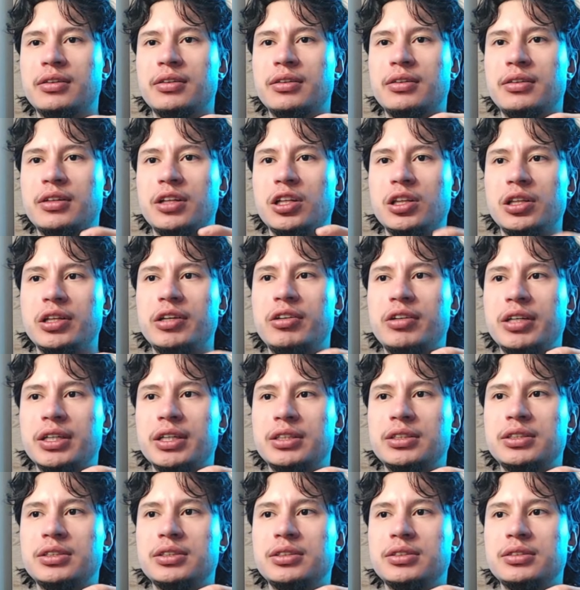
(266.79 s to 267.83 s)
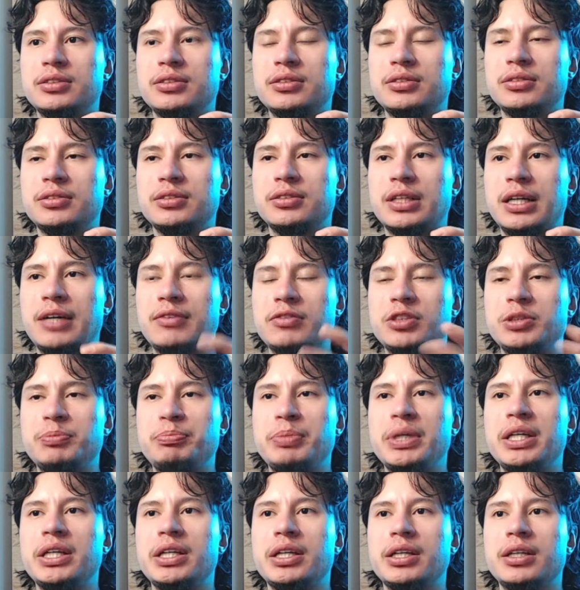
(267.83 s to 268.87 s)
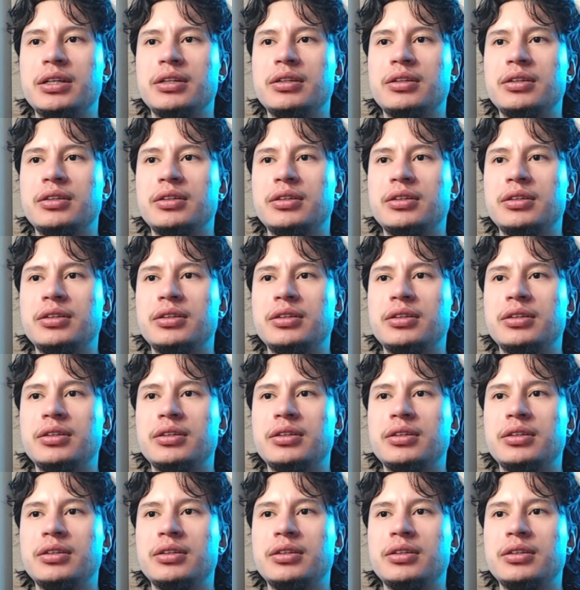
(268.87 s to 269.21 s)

the lyrics and speaking,